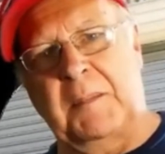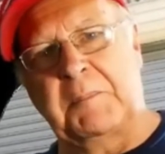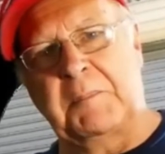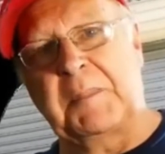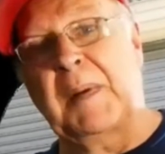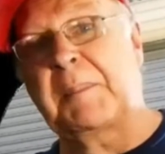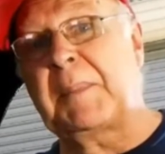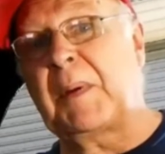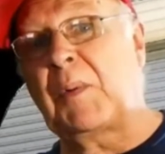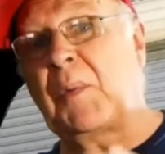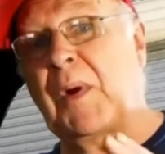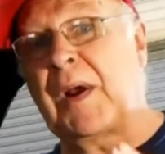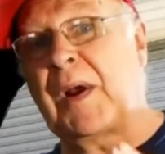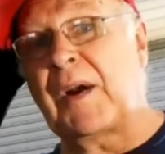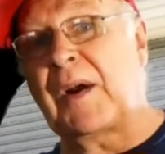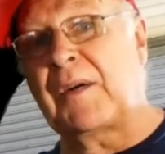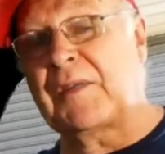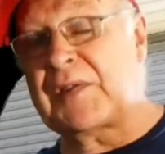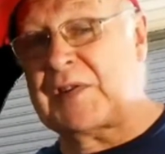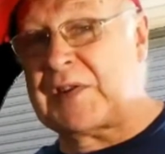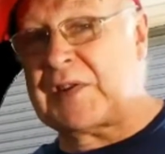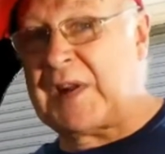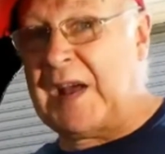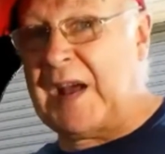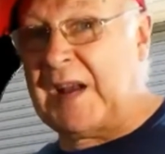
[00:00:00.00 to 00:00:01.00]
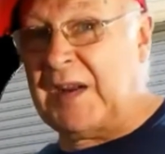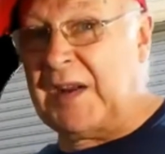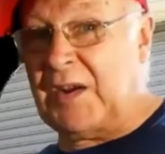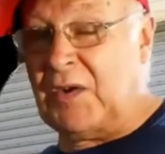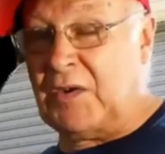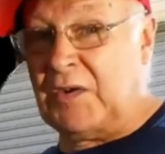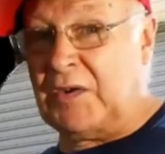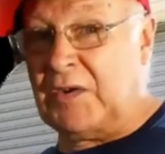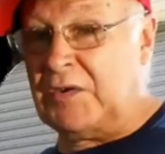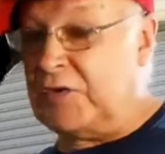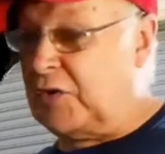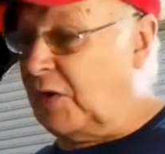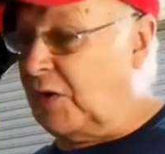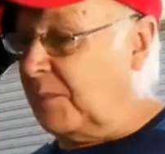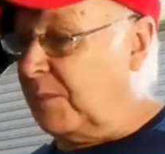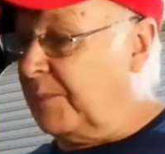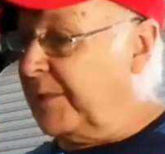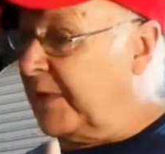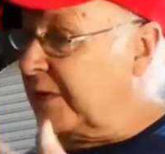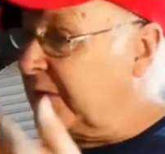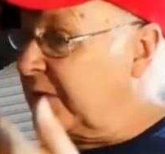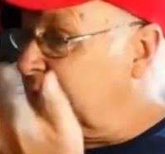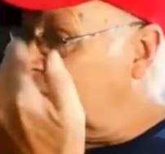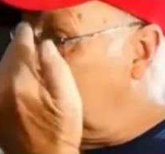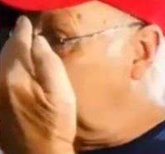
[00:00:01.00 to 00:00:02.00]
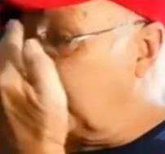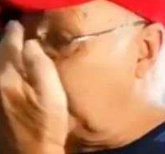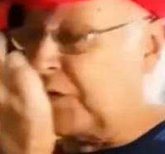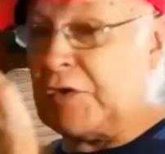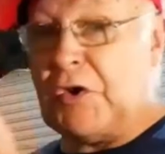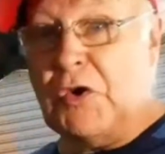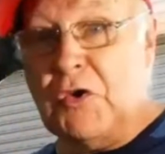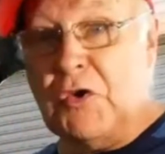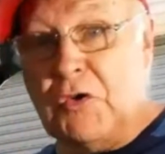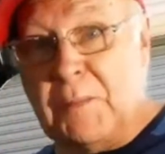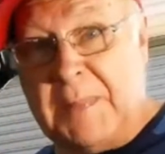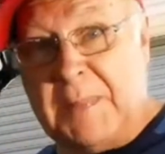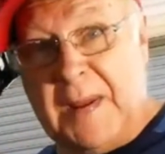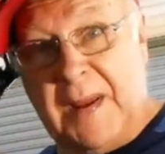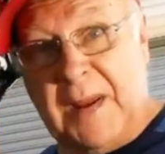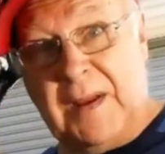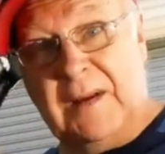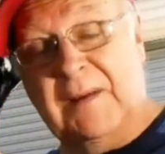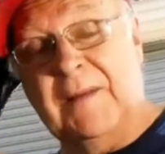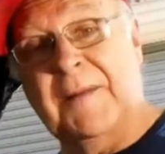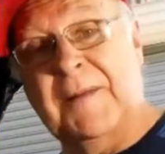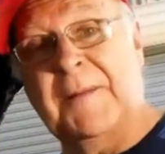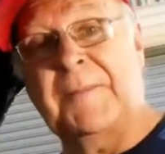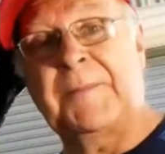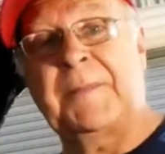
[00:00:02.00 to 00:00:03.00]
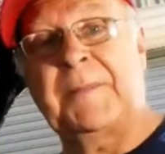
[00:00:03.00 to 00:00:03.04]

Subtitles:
But beware of starting on a job that's too big